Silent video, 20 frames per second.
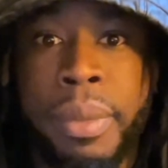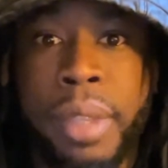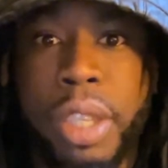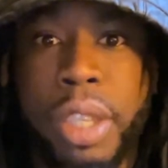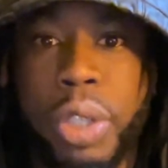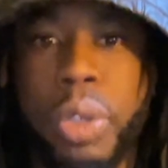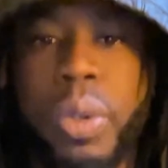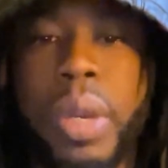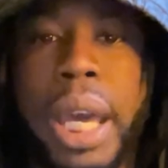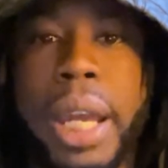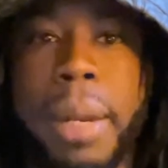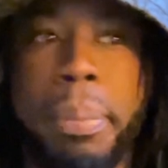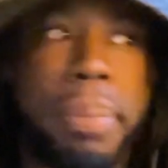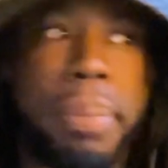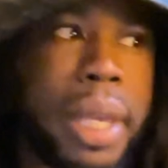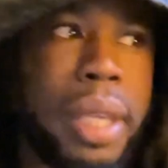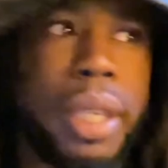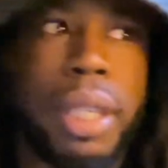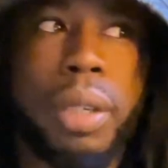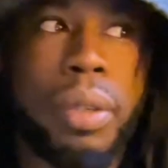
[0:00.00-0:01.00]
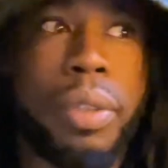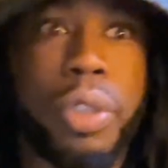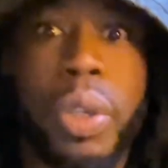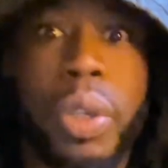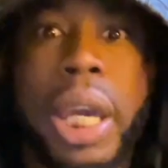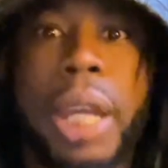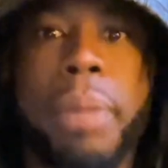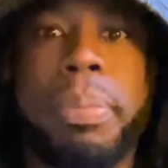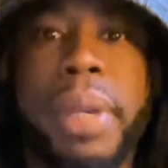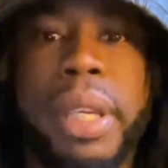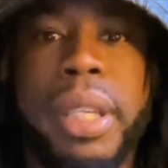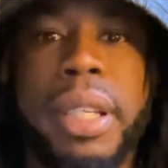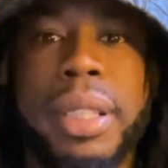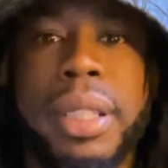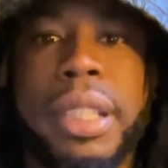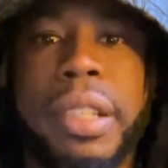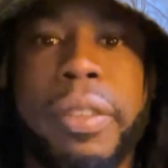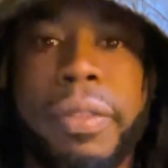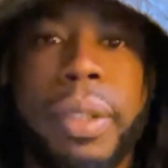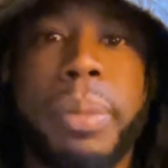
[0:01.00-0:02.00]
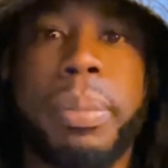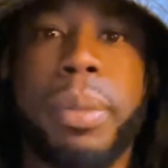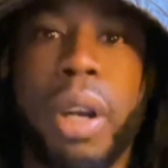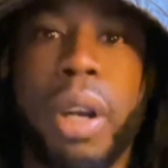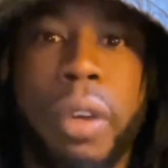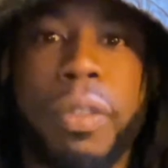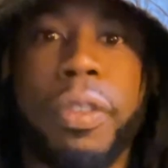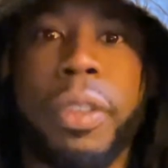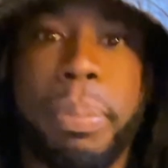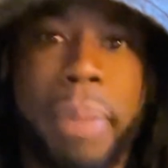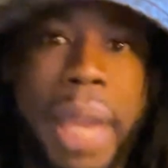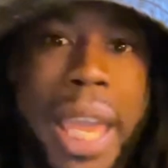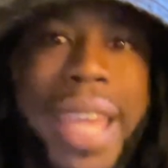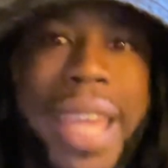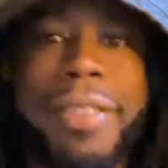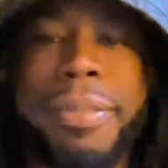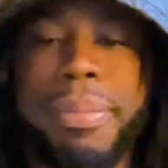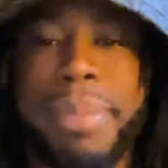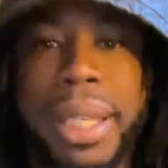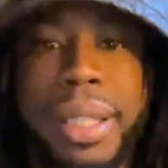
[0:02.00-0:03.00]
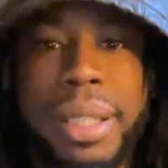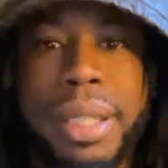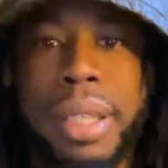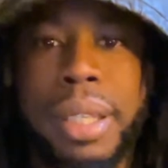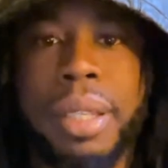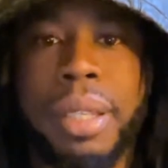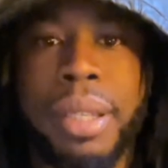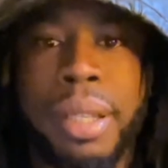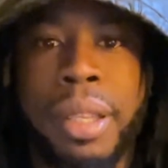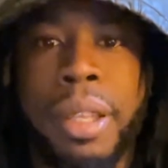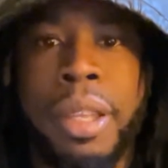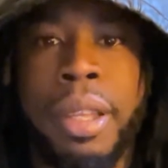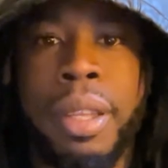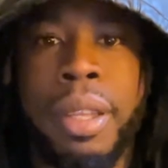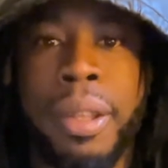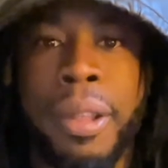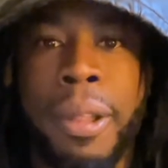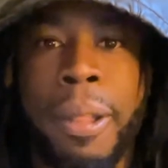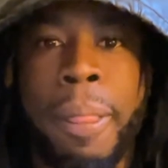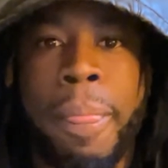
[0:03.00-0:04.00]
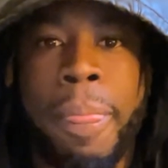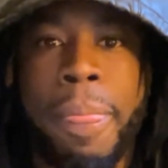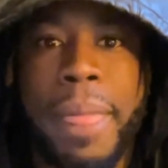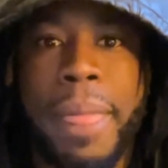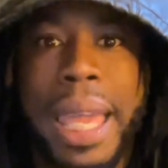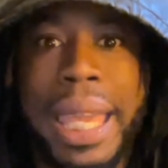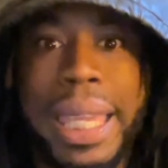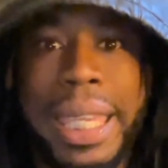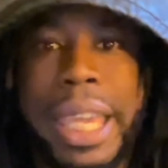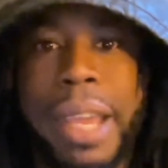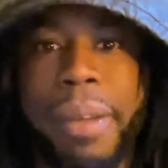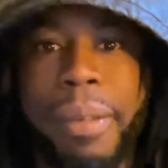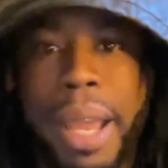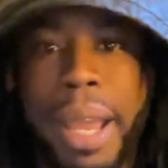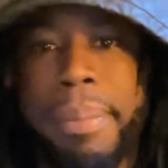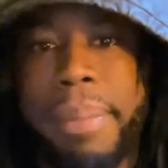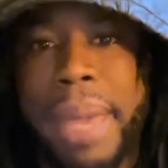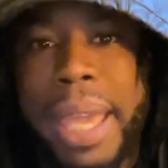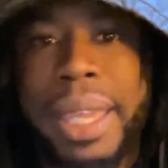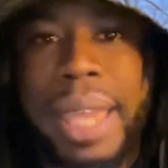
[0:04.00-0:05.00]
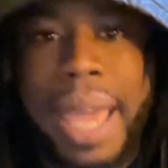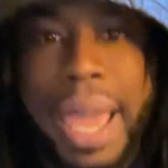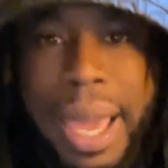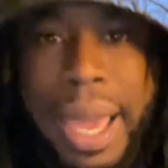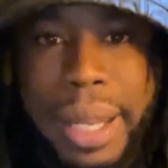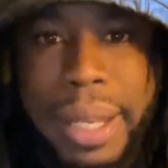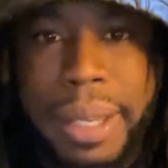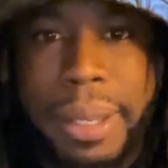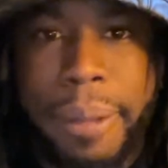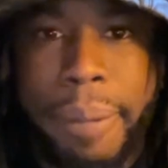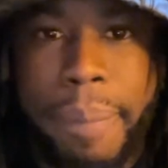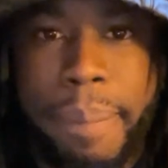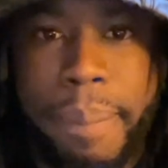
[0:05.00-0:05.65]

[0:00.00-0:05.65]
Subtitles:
You got to pick yourself up off the pavement and get right back at it.